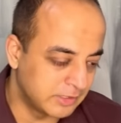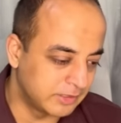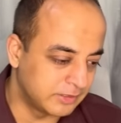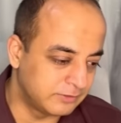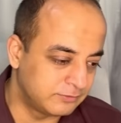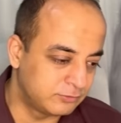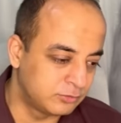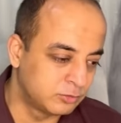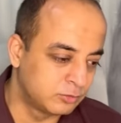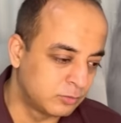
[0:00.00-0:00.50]

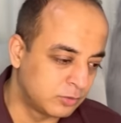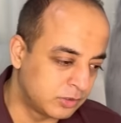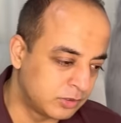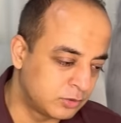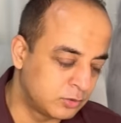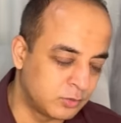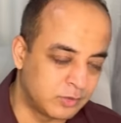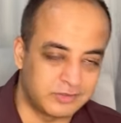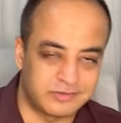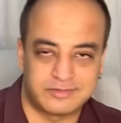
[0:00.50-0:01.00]
if you were
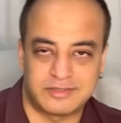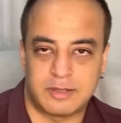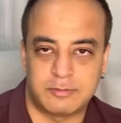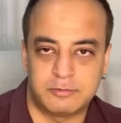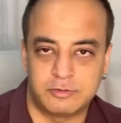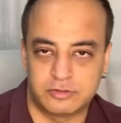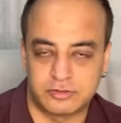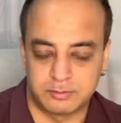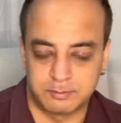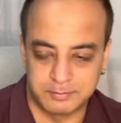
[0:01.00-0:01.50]
to
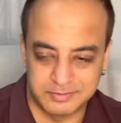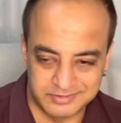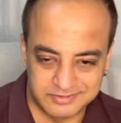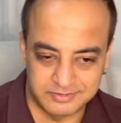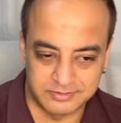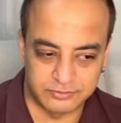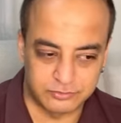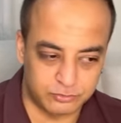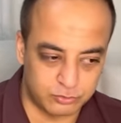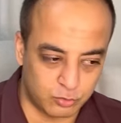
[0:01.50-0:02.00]
establish a
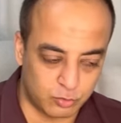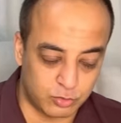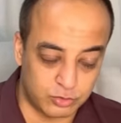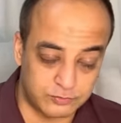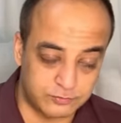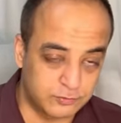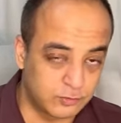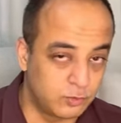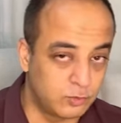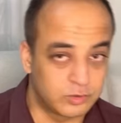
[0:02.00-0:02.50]
business or
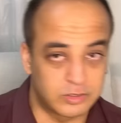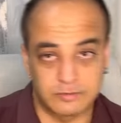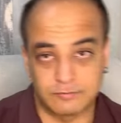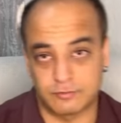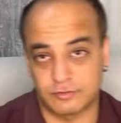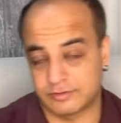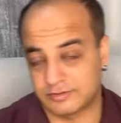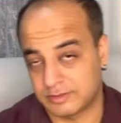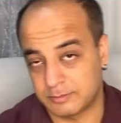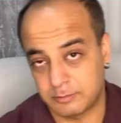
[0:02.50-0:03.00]
if you're looking
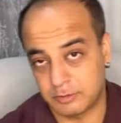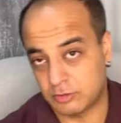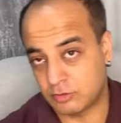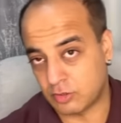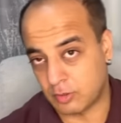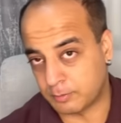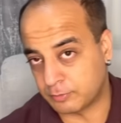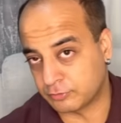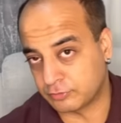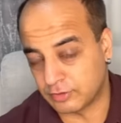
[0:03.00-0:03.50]
for similar
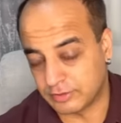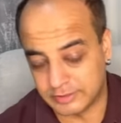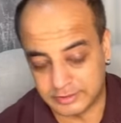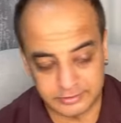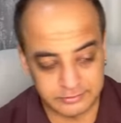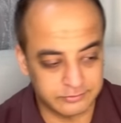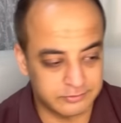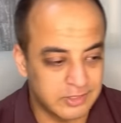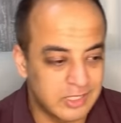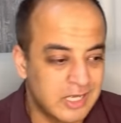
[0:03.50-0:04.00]

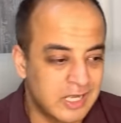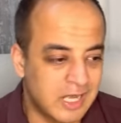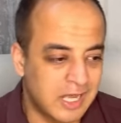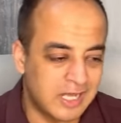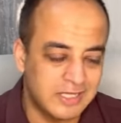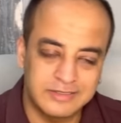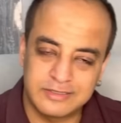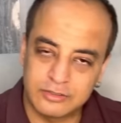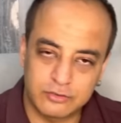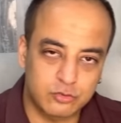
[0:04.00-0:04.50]
opportunities
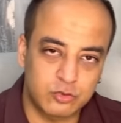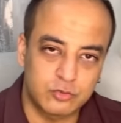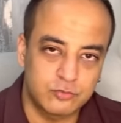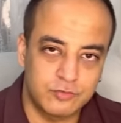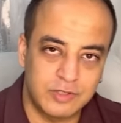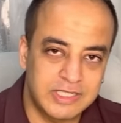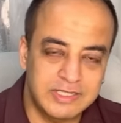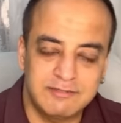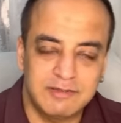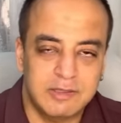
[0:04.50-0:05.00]
and this could
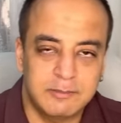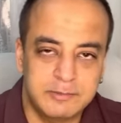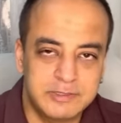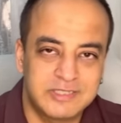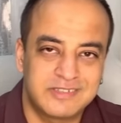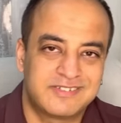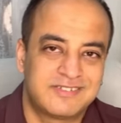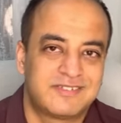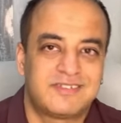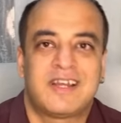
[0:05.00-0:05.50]
very well be
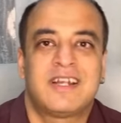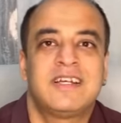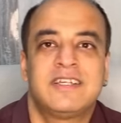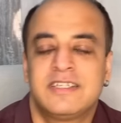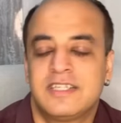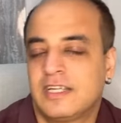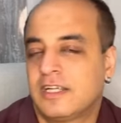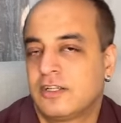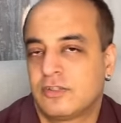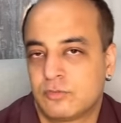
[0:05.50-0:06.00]
a side
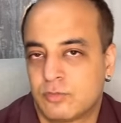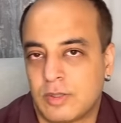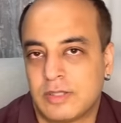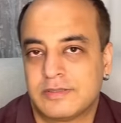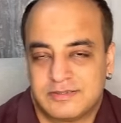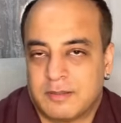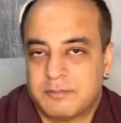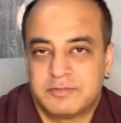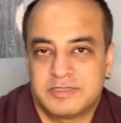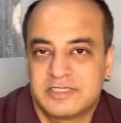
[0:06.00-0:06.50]
gig as well
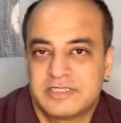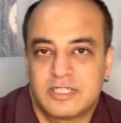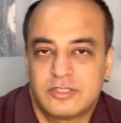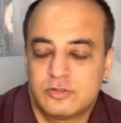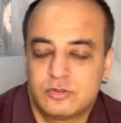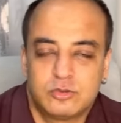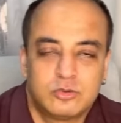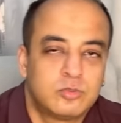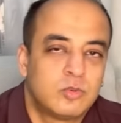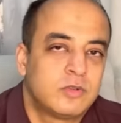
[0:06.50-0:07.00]
something that
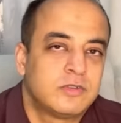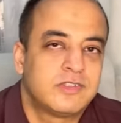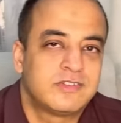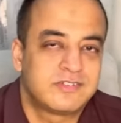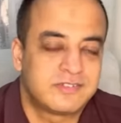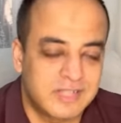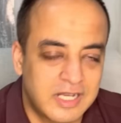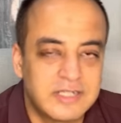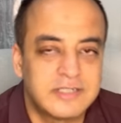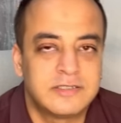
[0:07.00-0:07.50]
you do on the
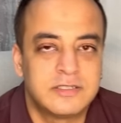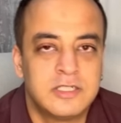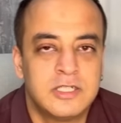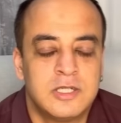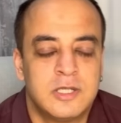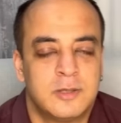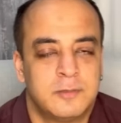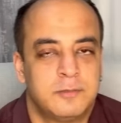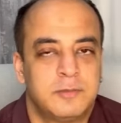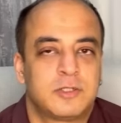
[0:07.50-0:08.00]
side
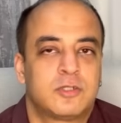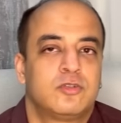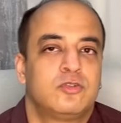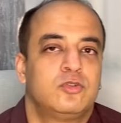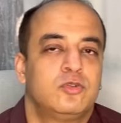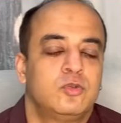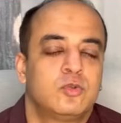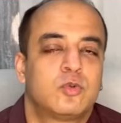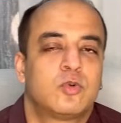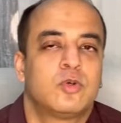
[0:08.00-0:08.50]
because
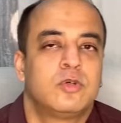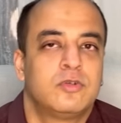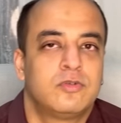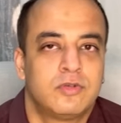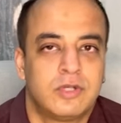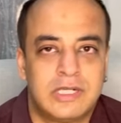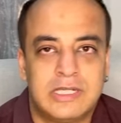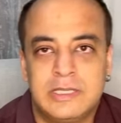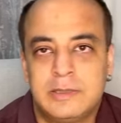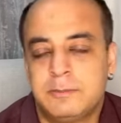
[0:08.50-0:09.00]
you could
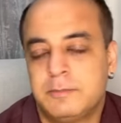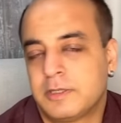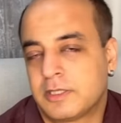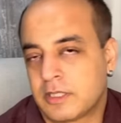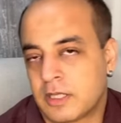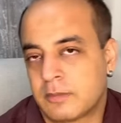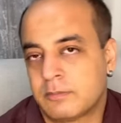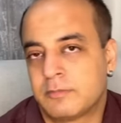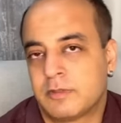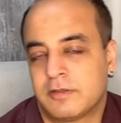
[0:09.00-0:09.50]
really
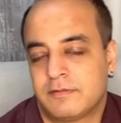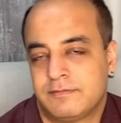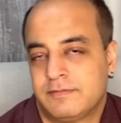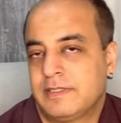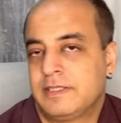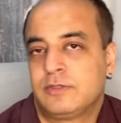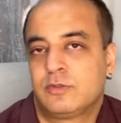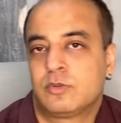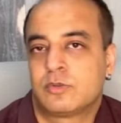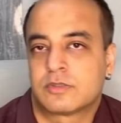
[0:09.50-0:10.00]
become a
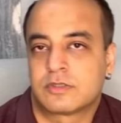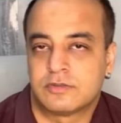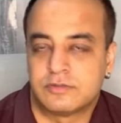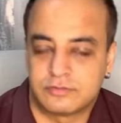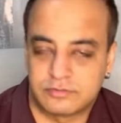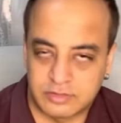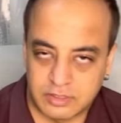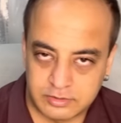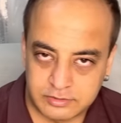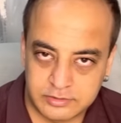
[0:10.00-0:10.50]
very good
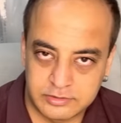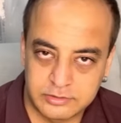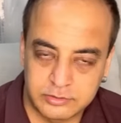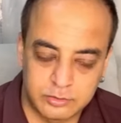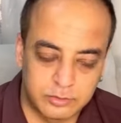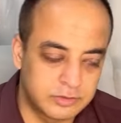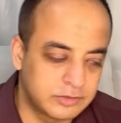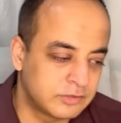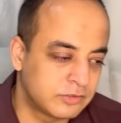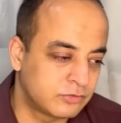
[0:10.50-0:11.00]
consultant
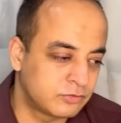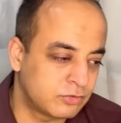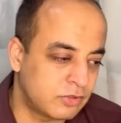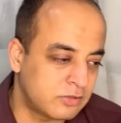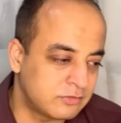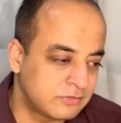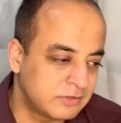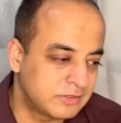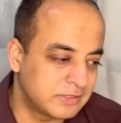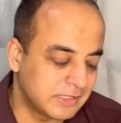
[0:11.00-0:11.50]
during this
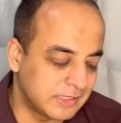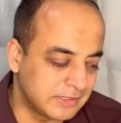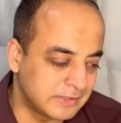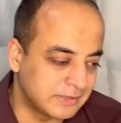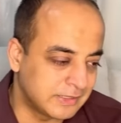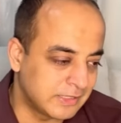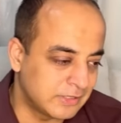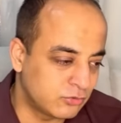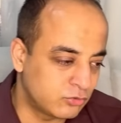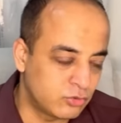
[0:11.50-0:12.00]
transit in
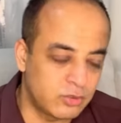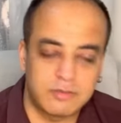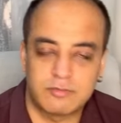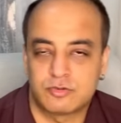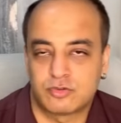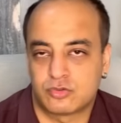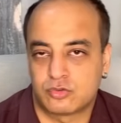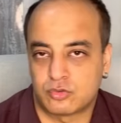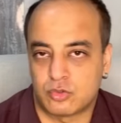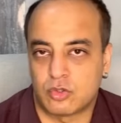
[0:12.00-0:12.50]
case you have
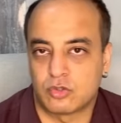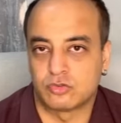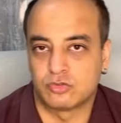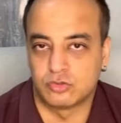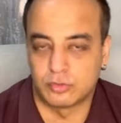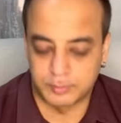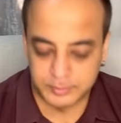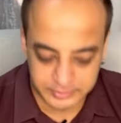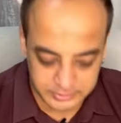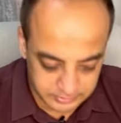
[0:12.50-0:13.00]
a strong
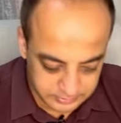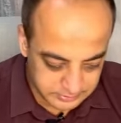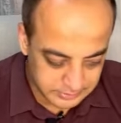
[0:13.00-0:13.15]
jupiter